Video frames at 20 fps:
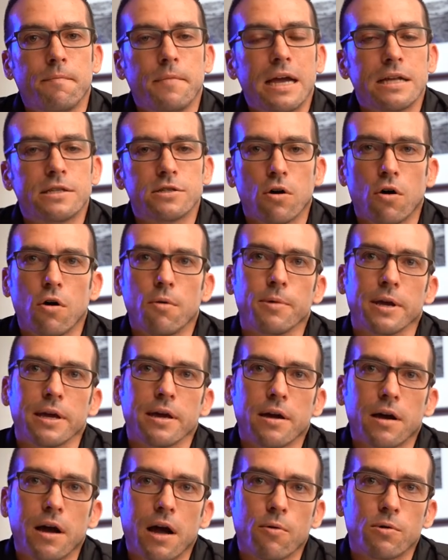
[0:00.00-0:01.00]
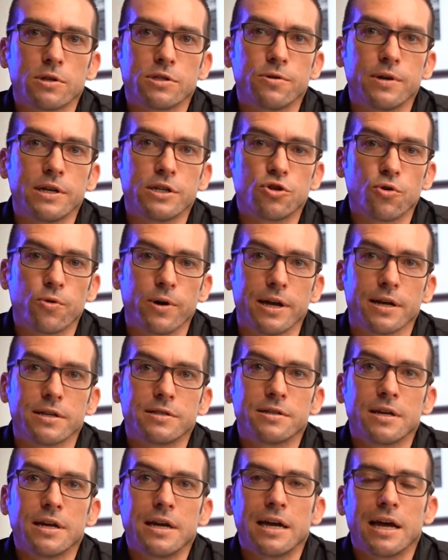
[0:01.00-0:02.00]
it's a hobby, I want to enjoy
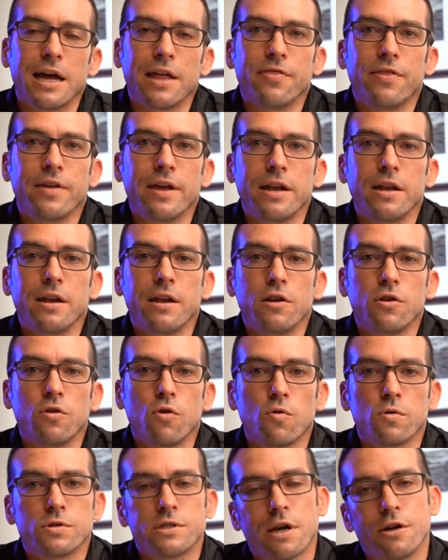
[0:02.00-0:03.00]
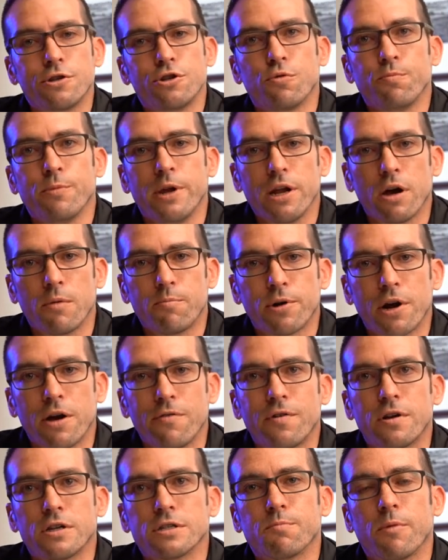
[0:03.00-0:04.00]
it. And then your social media
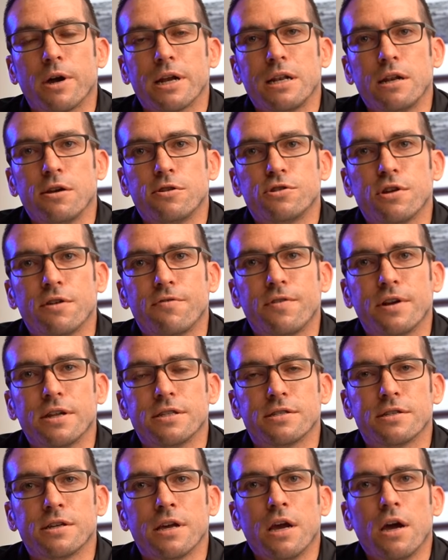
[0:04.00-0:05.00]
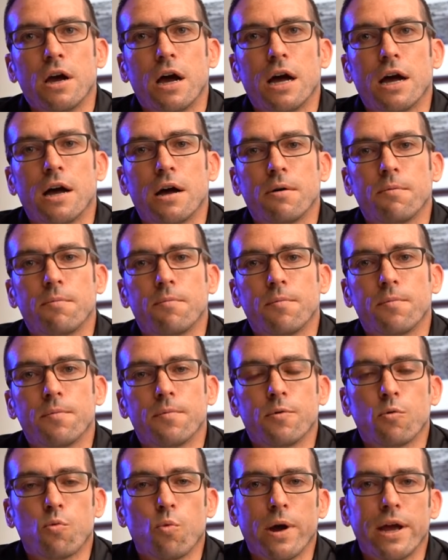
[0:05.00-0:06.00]
profiles might look different,
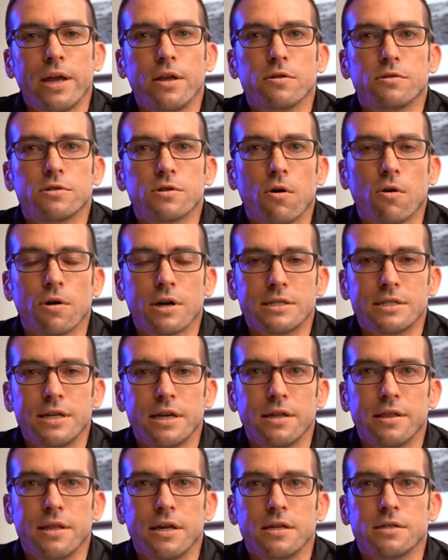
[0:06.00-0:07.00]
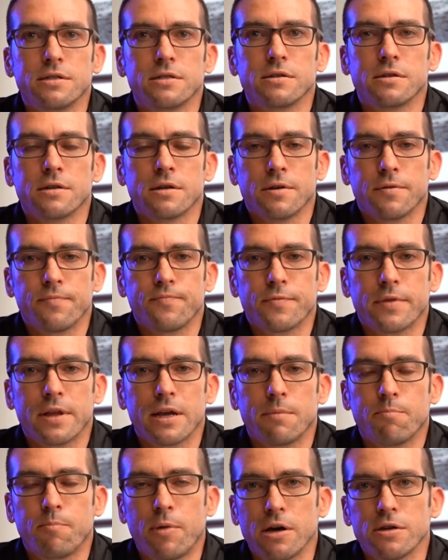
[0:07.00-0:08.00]
where you're targeting these
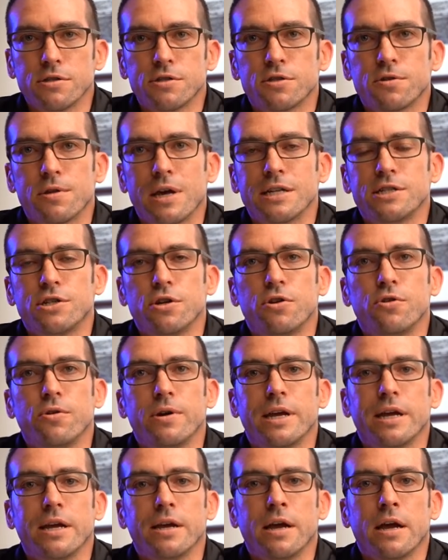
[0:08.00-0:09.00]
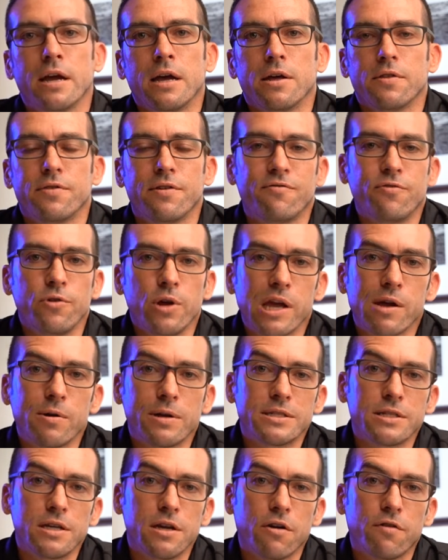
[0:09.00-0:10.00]
posts that you're doing, the
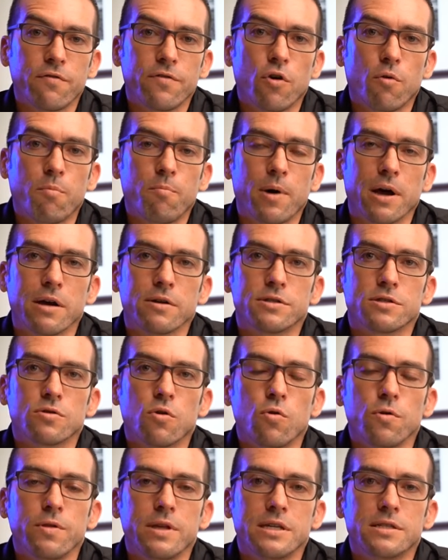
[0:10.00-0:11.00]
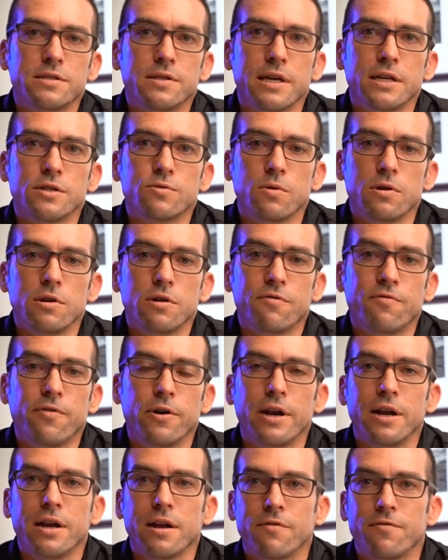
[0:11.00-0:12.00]
frequency of your posts, all these things will look
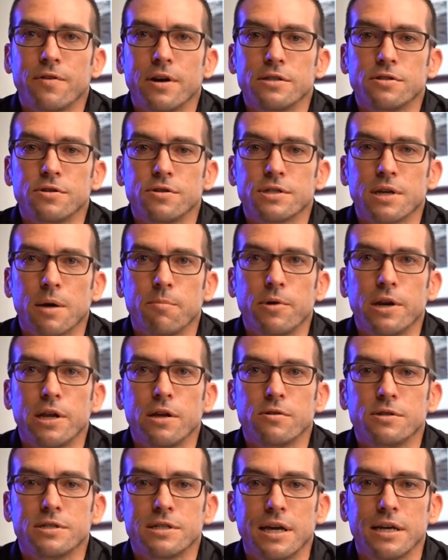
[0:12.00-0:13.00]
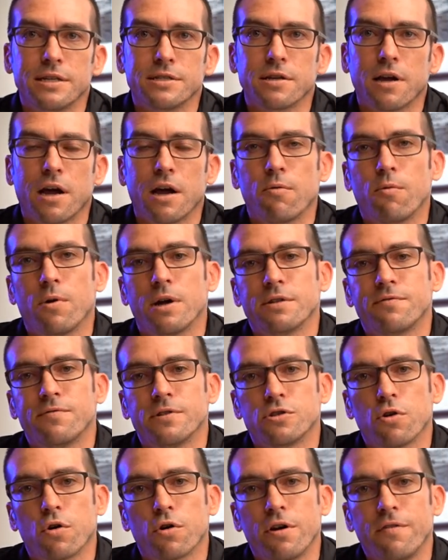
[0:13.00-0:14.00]
very different to somebody who says, I want
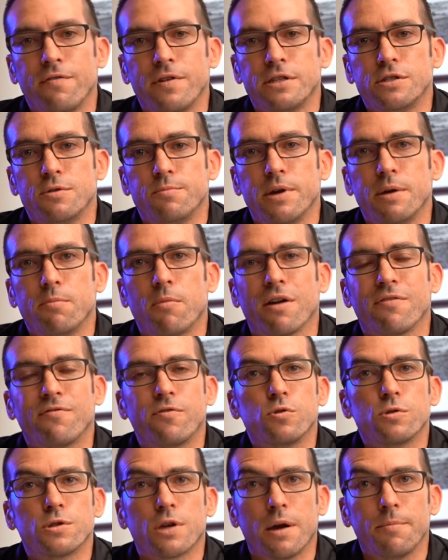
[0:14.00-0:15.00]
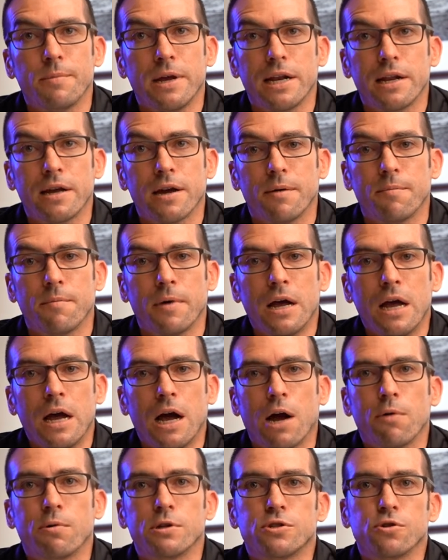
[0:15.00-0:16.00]
photography to be my full-time income,
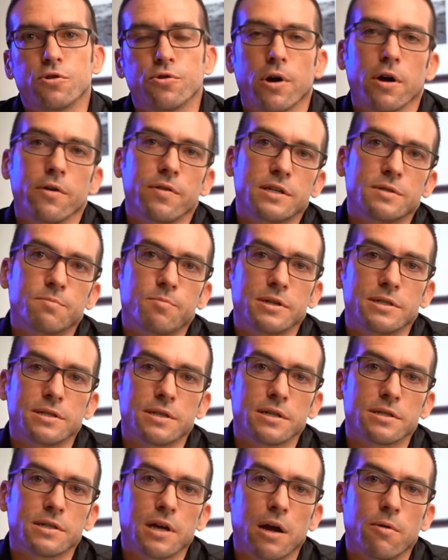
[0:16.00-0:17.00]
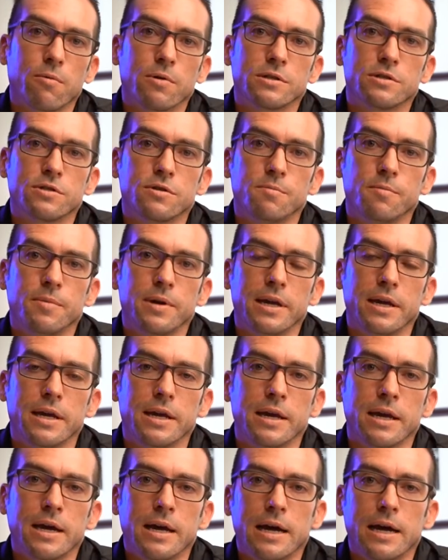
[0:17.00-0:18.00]
I want to grow this business, I want to be